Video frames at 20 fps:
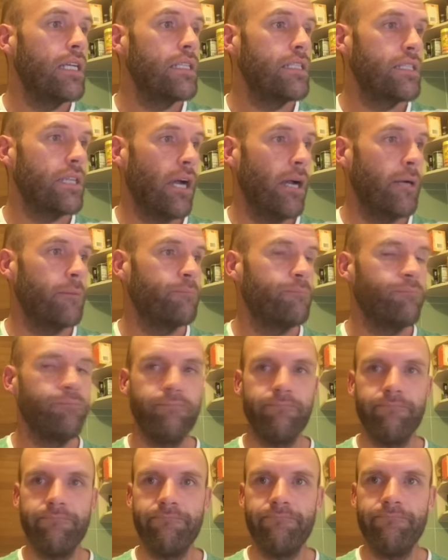So
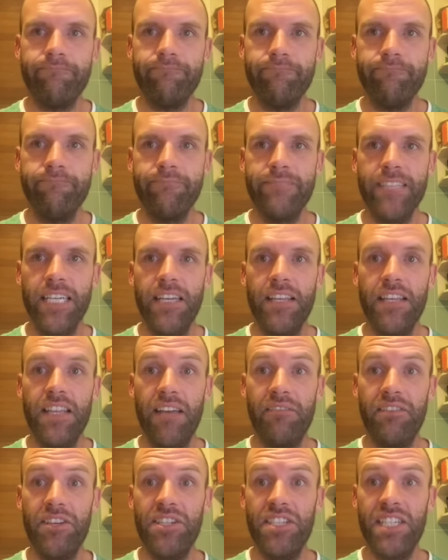
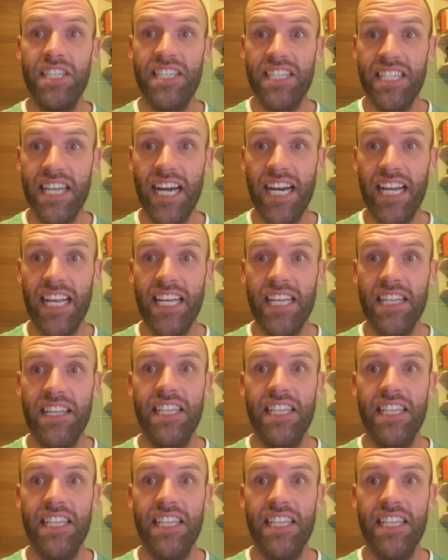they've used a study